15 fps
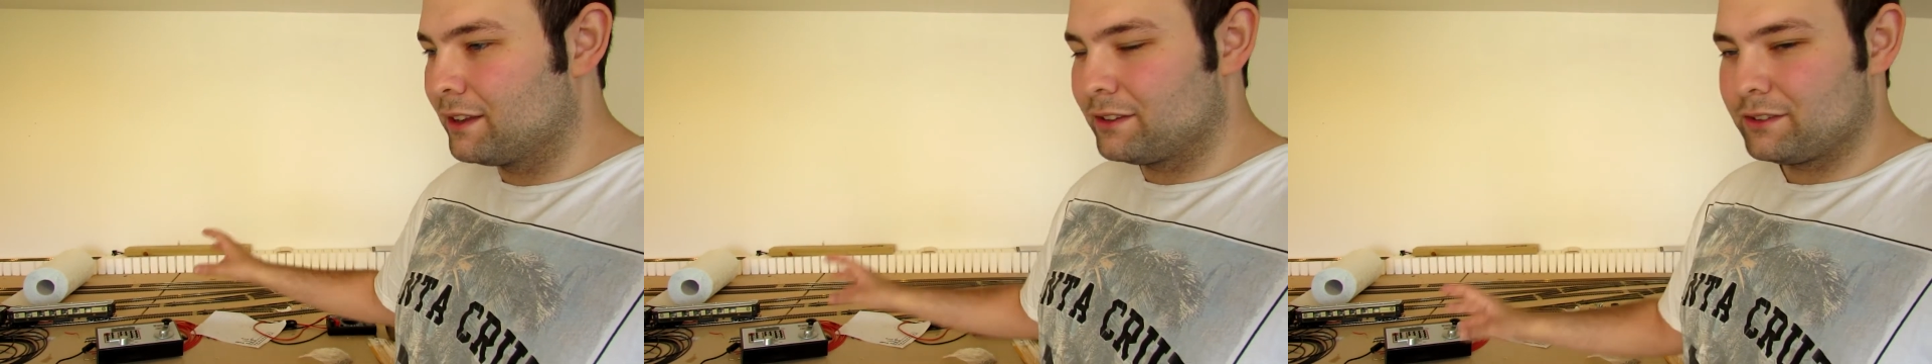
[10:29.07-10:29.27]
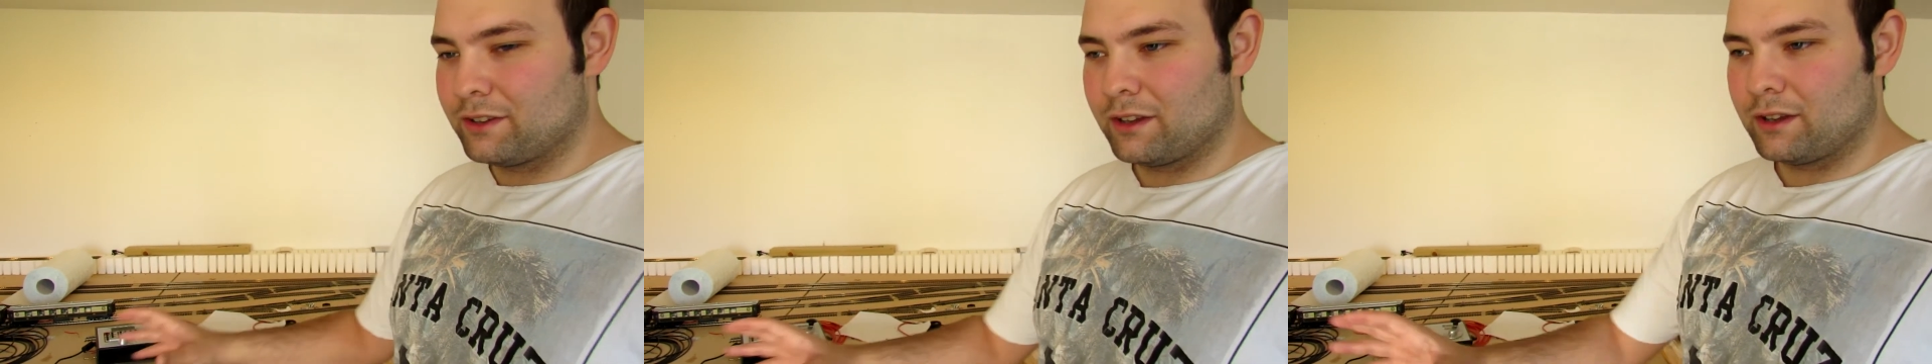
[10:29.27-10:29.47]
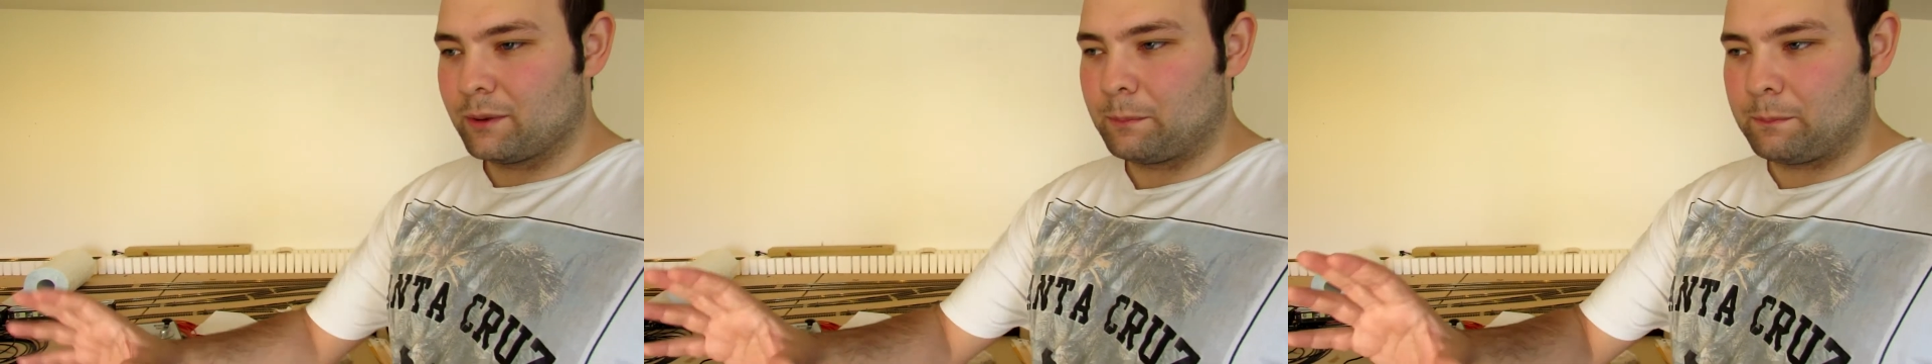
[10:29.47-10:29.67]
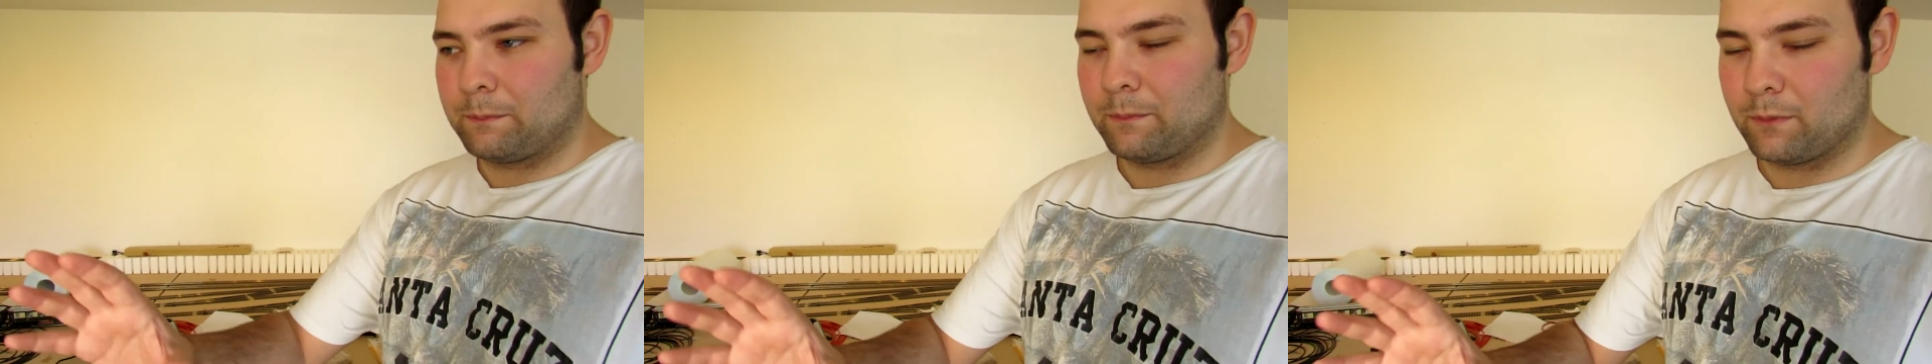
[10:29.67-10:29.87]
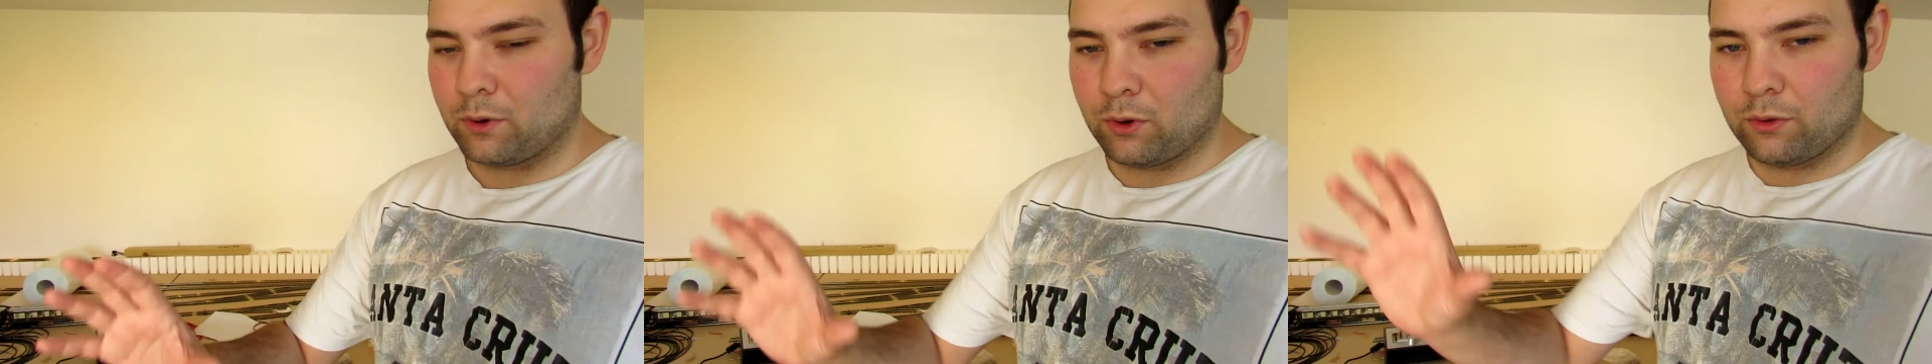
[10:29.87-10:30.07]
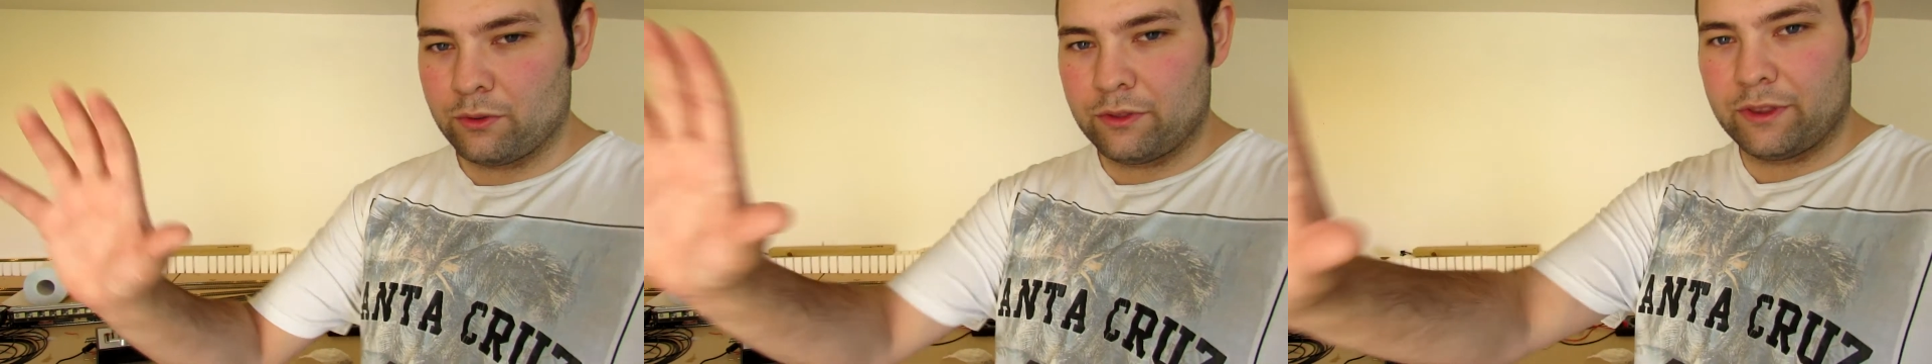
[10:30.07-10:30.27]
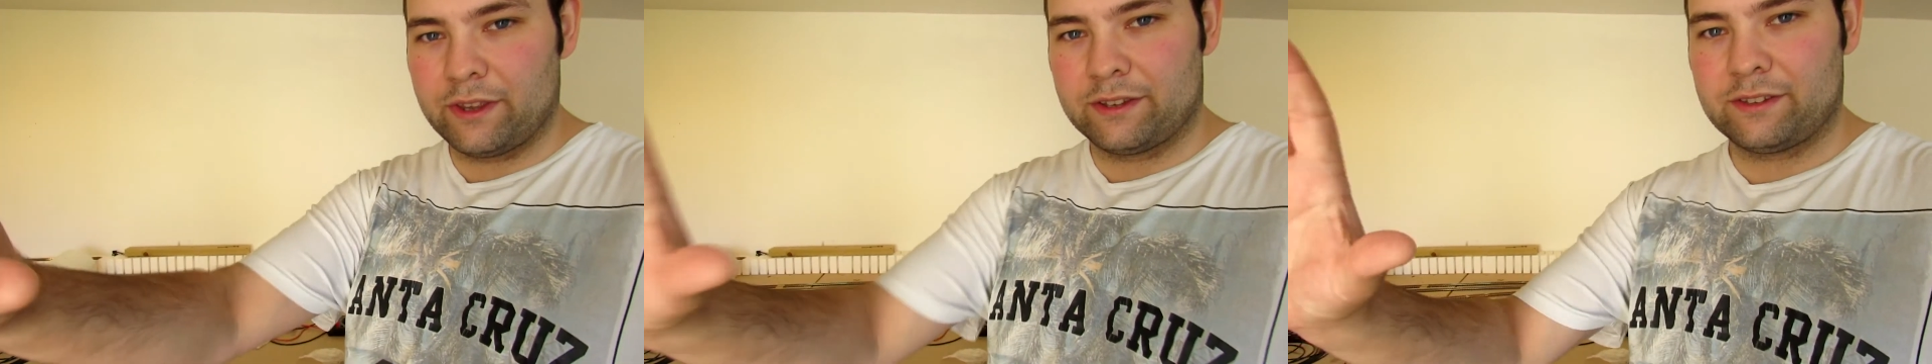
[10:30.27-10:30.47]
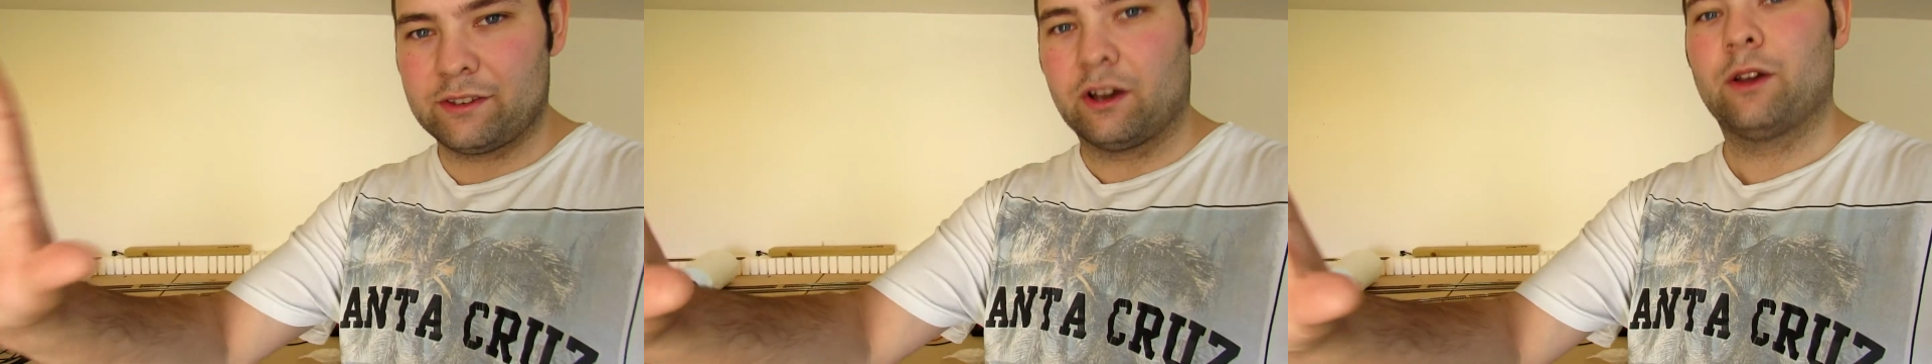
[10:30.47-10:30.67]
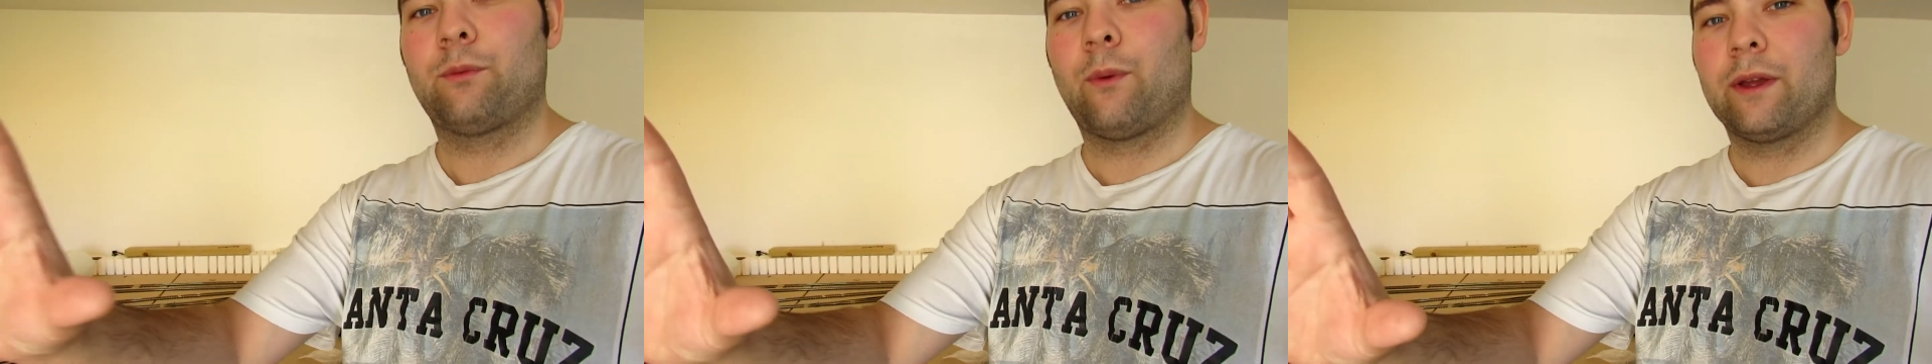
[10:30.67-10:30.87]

to on this side